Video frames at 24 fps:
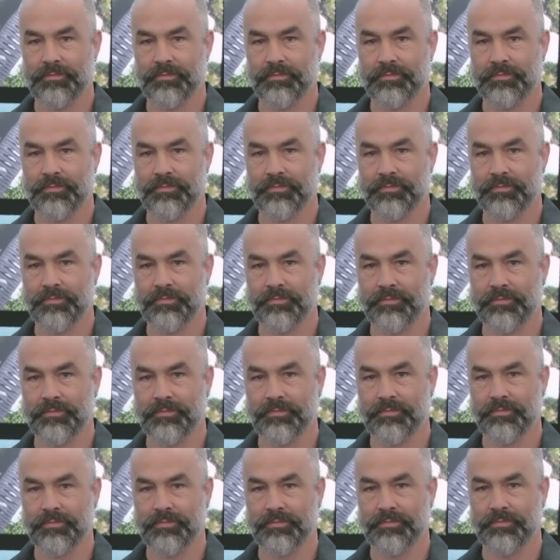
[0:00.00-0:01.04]

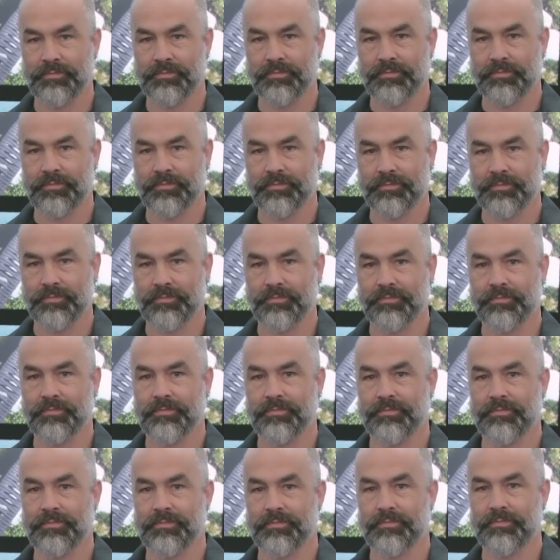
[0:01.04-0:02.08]

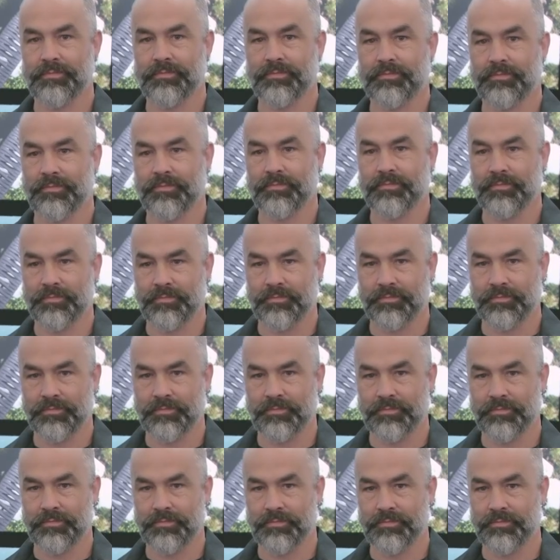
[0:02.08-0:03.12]

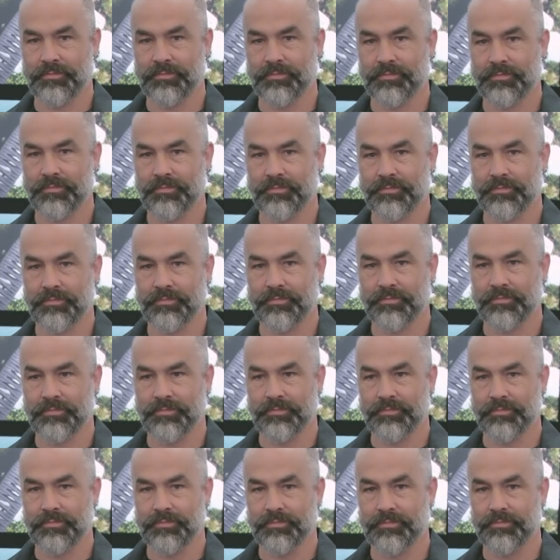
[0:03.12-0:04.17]

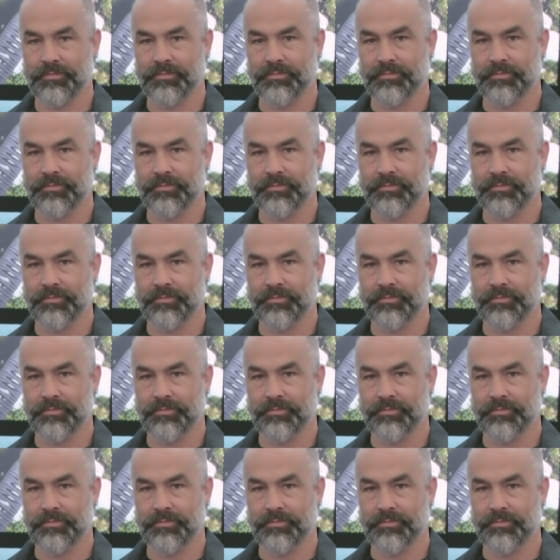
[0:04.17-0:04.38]
(not speaking)